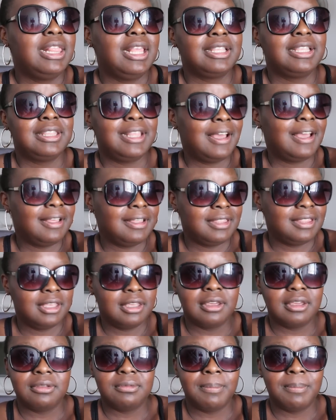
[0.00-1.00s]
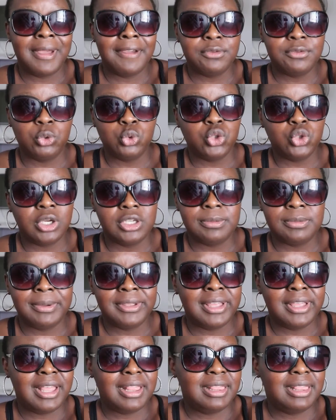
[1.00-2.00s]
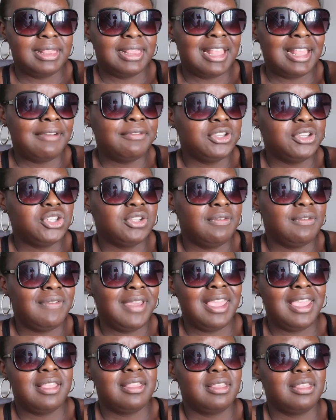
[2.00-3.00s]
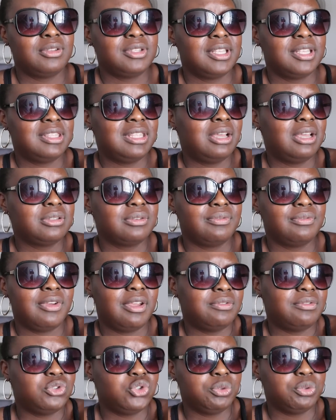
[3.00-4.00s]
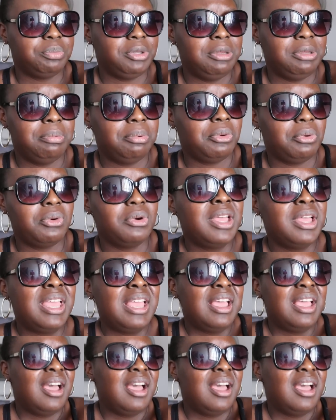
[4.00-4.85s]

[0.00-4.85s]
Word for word: like that I think I might have told you guys about that lavish event that was 1,500 people